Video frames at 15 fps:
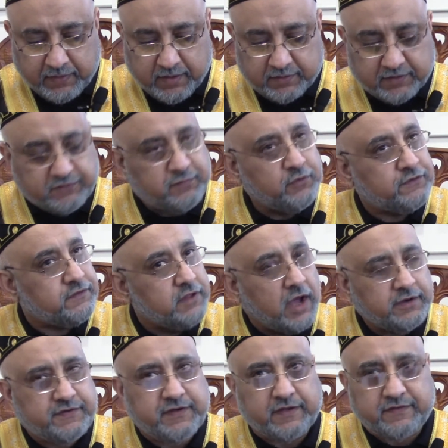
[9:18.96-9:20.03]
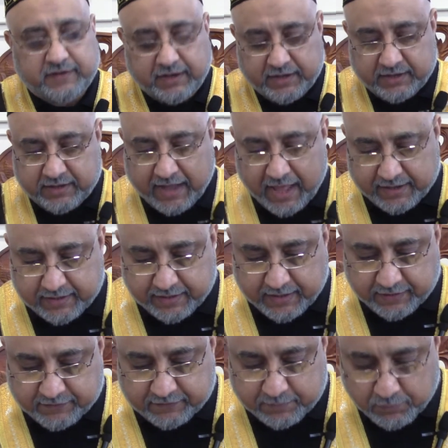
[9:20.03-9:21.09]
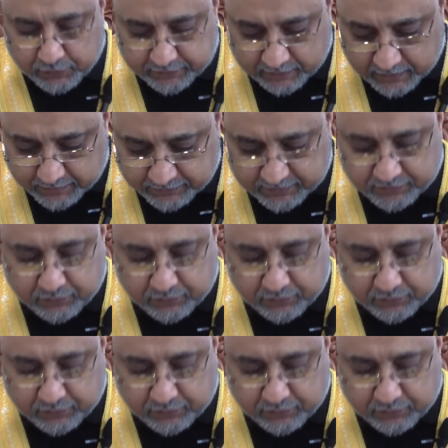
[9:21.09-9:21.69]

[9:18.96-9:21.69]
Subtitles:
This was not just an attack against Muslims.